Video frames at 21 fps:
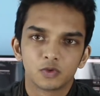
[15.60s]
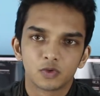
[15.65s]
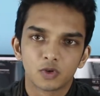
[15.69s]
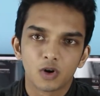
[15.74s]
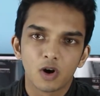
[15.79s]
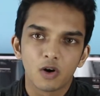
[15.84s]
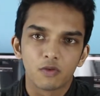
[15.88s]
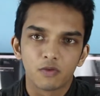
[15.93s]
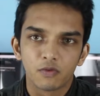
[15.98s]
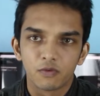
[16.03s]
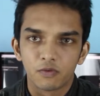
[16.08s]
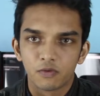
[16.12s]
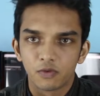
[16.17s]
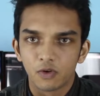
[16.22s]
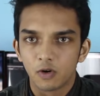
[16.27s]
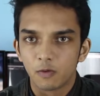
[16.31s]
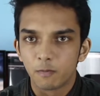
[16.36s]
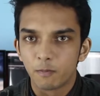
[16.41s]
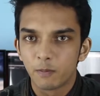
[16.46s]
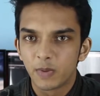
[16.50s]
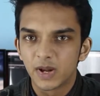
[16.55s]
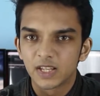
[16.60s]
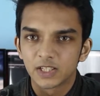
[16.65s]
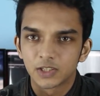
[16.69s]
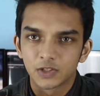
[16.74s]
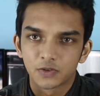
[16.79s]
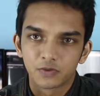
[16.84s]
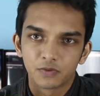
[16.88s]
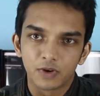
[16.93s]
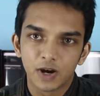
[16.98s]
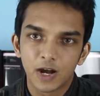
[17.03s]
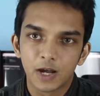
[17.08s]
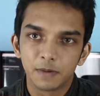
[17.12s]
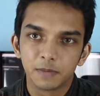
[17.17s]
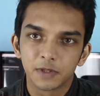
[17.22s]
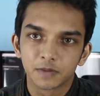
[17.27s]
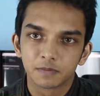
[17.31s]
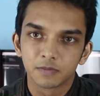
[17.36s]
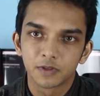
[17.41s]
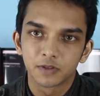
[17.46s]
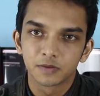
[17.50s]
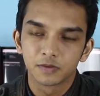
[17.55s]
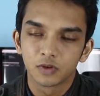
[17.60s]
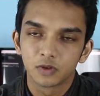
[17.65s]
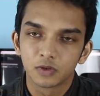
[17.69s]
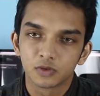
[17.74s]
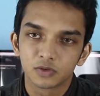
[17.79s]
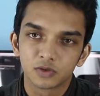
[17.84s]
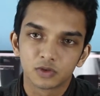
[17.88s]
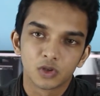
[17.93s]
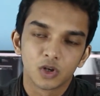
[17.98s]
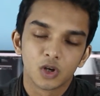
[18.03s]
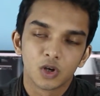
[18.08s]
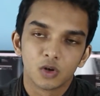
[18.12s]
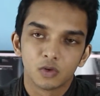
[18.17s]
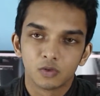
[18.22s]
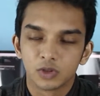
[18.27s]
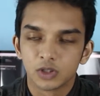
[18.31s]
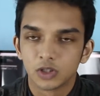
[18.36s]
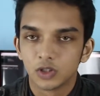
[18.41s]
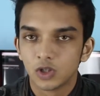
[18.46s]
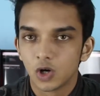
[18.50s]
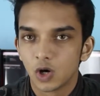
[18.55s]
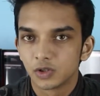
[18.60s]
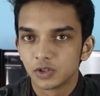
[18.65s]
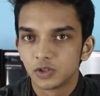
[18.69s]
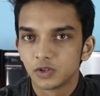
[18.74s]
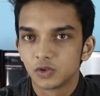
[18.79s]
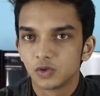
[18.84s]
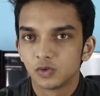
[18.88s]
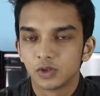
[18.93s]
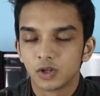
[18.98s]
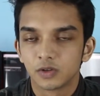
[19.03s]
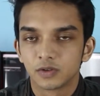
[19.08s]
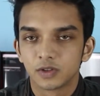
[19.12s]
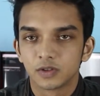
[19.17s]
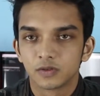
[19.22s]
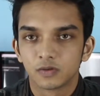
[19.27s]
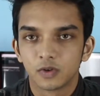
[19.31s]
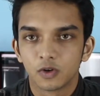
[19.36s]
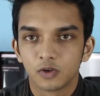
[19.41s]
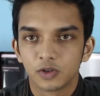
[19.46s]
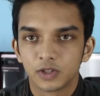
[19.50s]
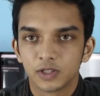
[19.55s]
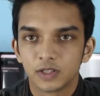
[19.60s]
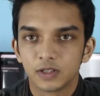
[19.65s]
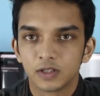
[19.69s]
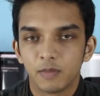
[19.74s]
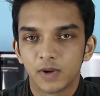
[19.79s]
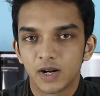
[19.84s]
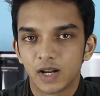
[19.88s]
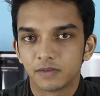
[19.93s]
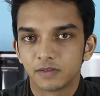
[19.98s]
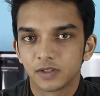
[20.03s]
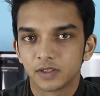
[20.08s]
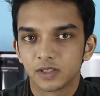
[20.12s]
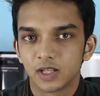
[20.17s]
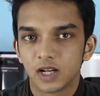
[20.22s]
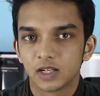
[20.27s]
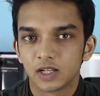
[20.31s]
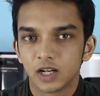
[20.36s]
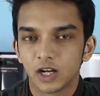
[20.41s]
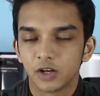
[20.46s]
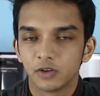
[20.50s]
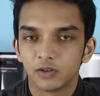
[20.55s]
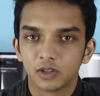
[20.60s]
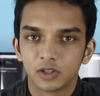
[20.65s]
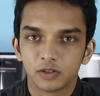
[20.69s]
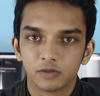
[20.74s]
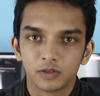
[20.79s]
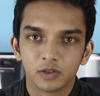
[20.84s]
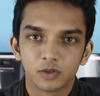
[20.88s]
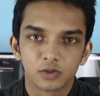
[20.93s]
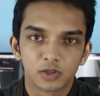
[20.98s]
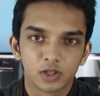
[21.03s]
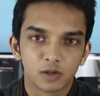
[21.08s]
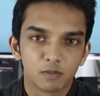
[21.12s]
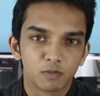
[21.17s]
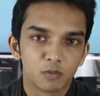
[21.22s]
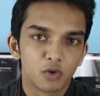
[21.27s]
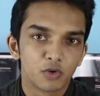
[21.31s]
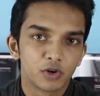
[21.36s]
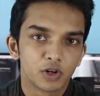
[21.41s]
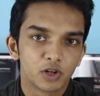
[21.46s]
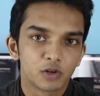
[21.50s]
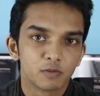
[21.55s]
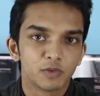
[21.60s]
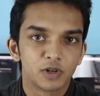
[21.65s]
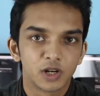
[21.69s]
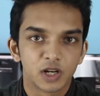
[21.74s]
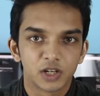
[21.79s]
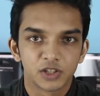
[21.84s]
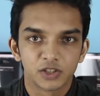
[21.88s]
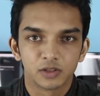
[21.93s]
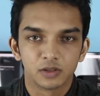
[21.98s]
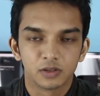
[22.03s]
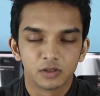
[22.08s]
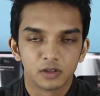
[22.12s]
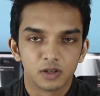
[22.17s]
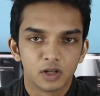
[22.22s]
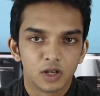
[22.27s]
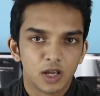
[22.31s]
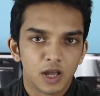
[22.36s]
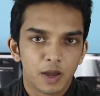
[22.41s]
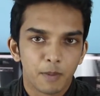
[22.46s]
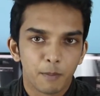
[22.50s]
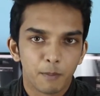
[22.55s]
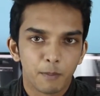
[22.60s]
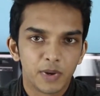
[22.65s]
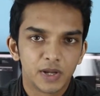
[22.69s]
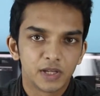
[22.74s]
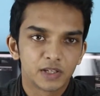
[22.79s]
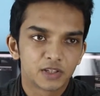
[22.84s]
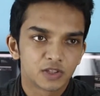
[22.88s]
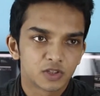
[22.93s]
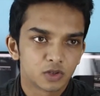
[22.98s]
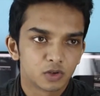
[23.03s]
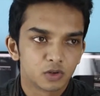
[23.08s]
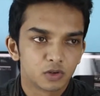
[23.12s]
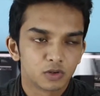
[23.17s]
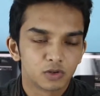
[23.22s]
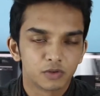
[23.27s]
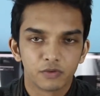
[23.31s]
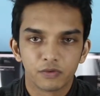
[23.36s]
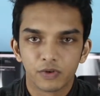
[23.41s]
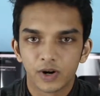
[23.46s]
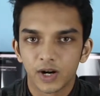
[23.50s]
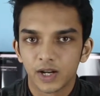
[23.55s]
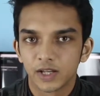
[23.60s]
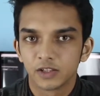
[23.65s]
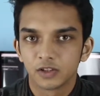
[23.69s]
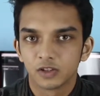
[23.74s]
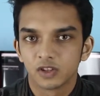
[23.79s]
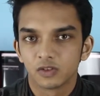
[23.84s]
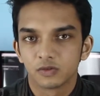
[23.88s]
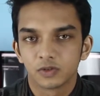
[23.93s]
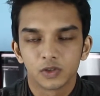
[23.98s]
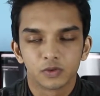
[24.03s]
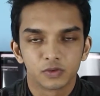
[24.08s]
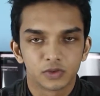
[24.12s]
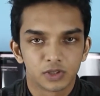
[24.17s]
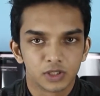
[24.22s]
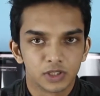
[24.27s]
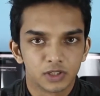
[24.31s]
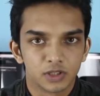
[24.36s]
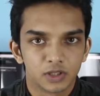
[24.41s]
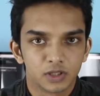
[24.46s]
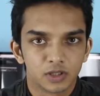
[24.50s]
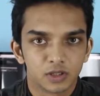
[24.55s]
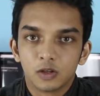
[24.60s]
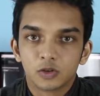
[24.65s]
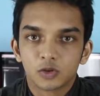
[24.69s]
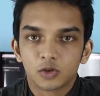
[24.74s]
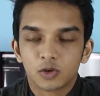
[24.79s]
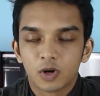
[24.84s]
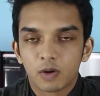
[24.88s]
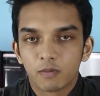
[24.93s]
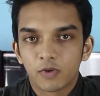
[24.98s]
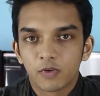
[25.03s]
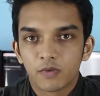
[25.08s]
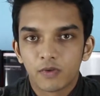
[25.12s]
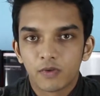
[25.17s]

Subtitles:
top or best 5 smartphones we got in 2014, but after that I will give you some more recommendation based on a variety of usage. So number